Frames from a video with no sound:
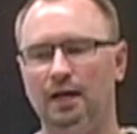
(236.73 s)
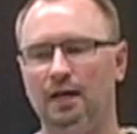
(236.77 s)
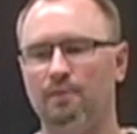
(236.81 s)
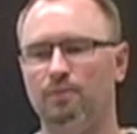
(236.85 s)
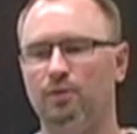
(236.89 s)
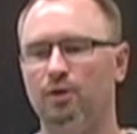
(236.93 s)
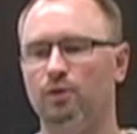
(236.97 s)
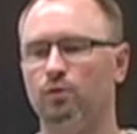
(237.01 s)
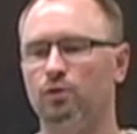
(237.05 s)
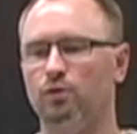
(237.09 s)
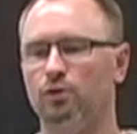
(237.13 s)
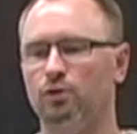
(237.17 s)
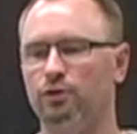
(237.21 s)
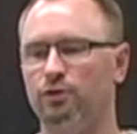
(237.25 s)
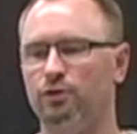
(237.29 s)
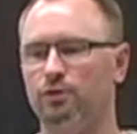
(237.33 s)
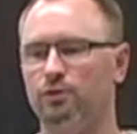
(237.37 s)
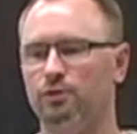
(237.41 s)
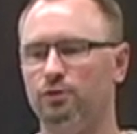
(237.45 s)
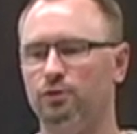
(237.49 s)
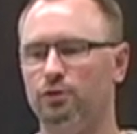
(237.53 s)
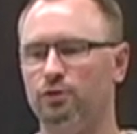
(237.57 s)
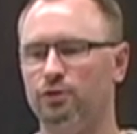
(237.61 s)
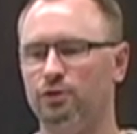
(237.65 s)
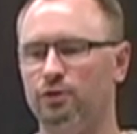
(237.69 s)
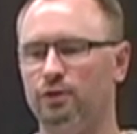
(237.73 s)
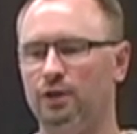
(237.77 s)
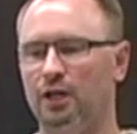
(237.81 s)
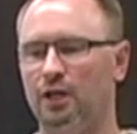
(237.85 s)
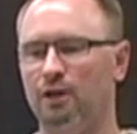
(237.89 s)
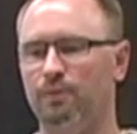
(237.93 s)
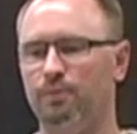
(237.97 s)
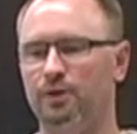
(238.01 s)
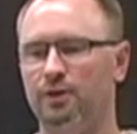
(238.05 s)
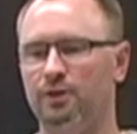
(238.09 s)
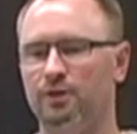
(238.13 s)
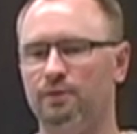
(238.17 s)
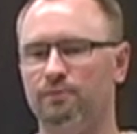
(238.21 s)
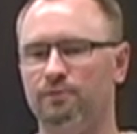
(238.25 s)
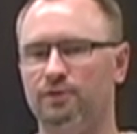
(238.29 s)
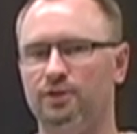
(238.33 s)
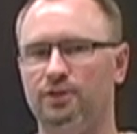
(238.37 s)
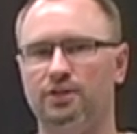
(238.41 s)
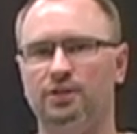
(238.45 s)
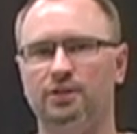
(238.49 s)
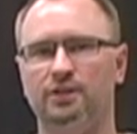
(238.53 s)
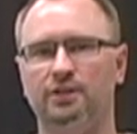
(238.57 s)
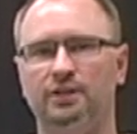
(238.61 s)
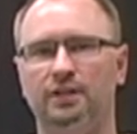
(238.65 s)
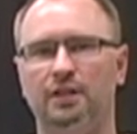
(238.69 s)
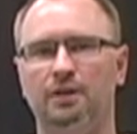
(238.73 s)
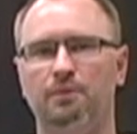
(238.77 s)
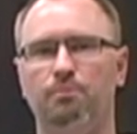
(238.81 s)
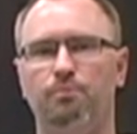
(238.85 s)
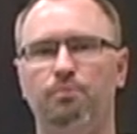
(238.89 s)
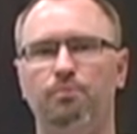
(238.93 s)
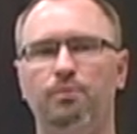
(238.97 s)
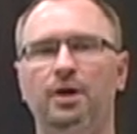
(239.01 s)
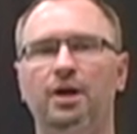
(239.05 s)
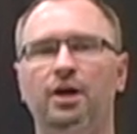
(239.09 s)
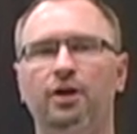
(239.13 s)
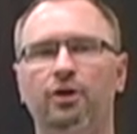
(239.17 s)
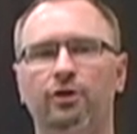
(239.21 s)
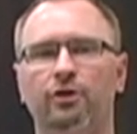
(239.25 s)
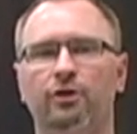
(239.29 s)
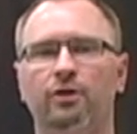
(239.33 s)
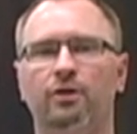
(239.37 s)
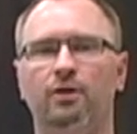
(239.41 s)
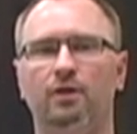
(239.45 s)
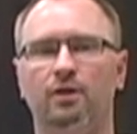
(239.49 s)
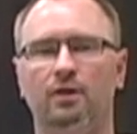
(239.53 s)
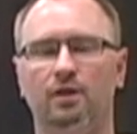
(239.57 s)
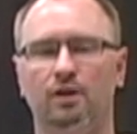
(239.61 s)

but we're also helping them facilitate bigger